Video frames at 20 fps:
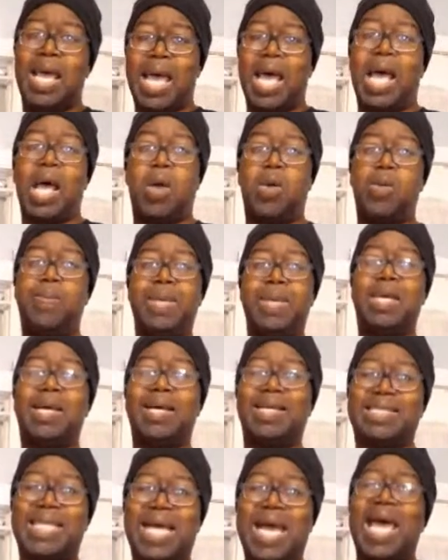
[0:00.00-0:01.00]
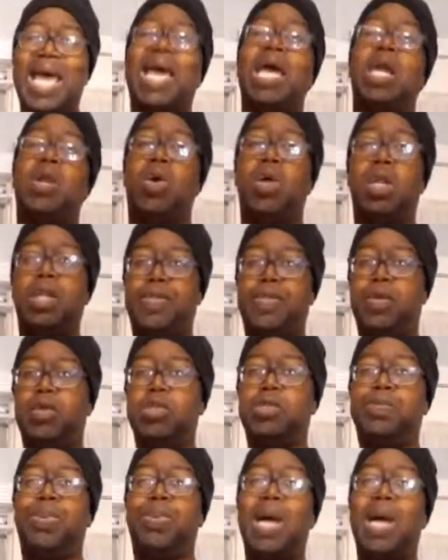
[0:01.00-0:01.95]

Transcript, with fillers: How? Because I had all of those